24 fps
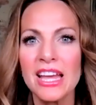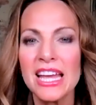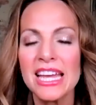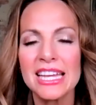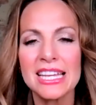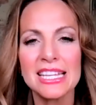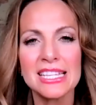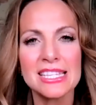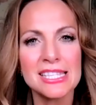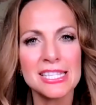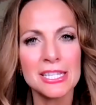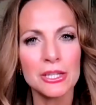
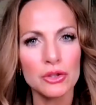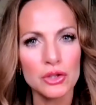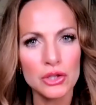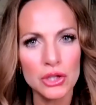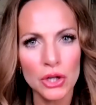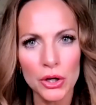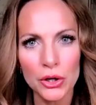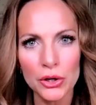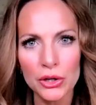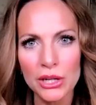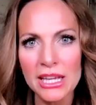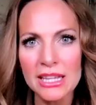He's still
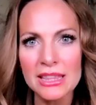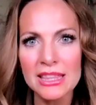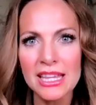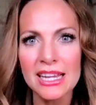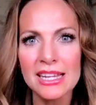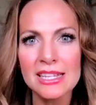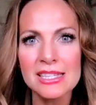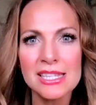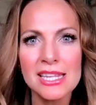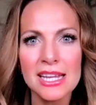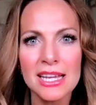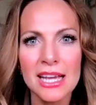turning
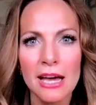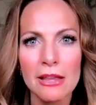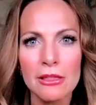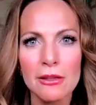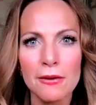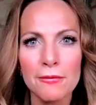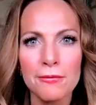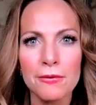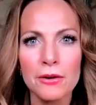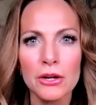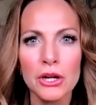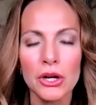things
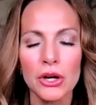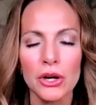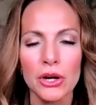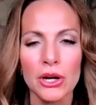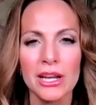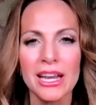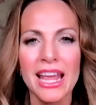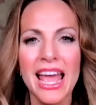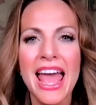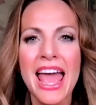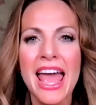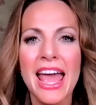together for
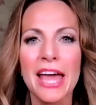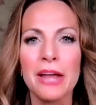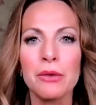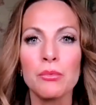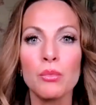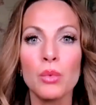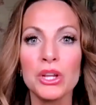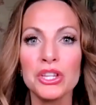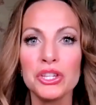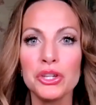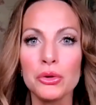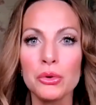good. And
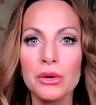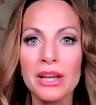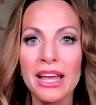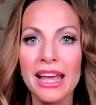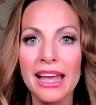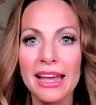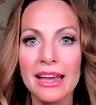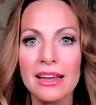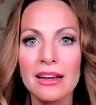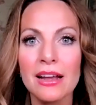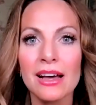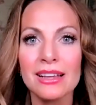when you
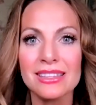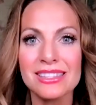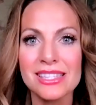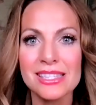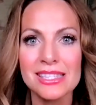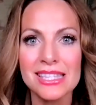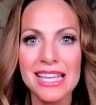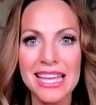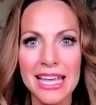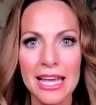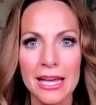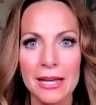cannot
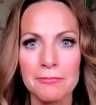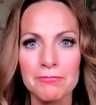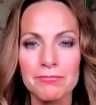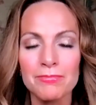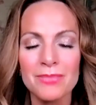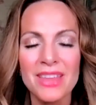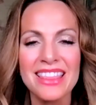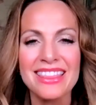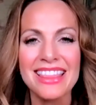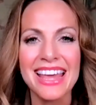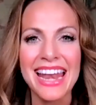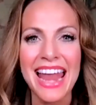see it,
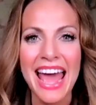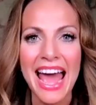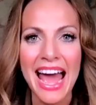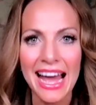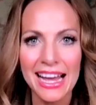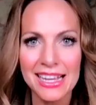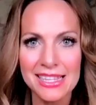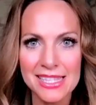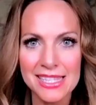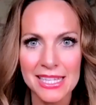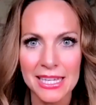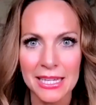then
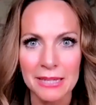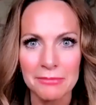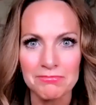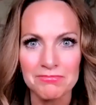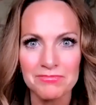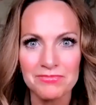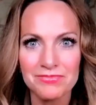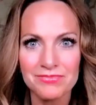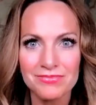ask him.